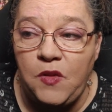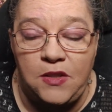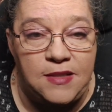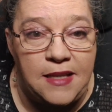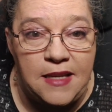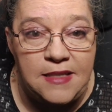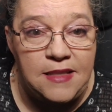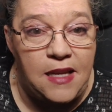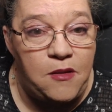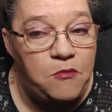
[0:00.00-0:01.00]
because like I
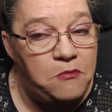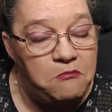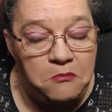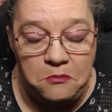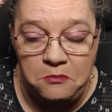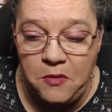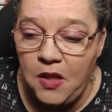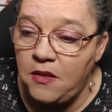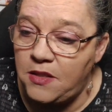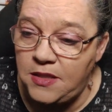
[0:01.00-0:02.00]
said,
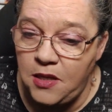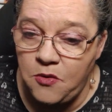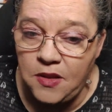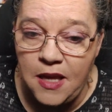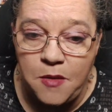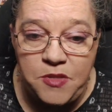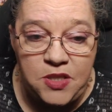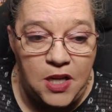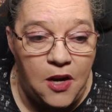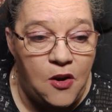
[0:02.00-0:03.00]
the Secret Labs
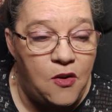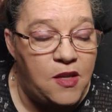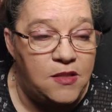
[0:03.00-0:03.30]
chair